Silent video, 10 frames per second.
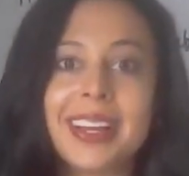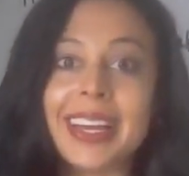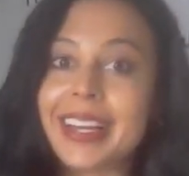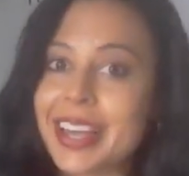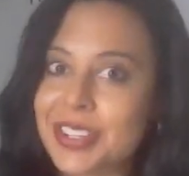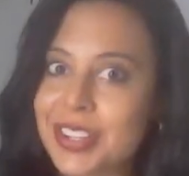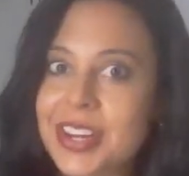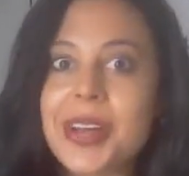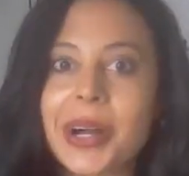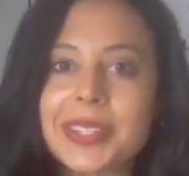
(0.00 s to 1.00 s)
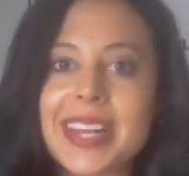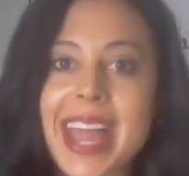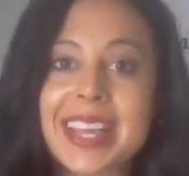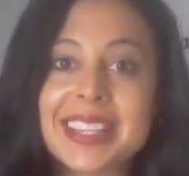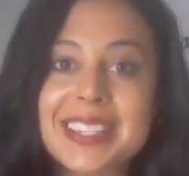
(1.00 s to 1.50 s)
in case you didn't know,
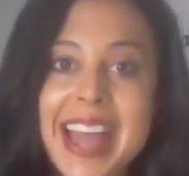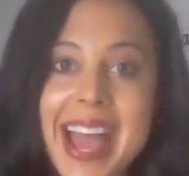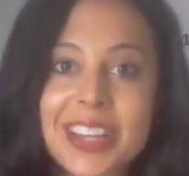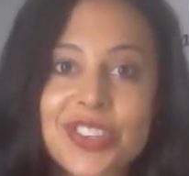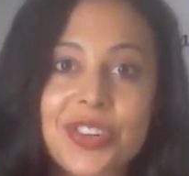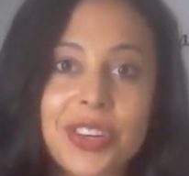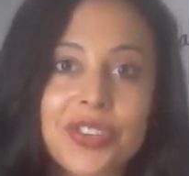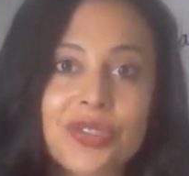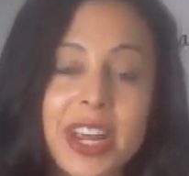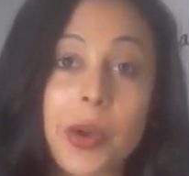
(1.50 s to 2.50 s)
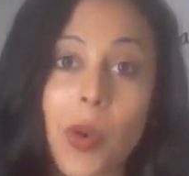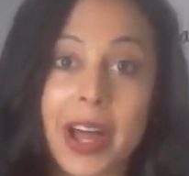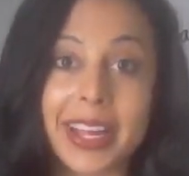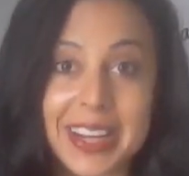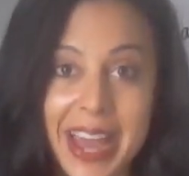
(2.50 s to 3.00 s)
today is National Drink
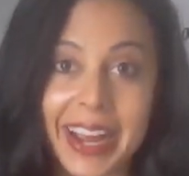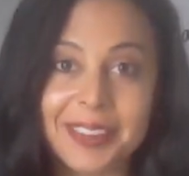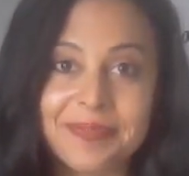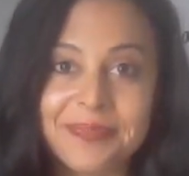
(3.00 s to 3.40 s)
Wine Day.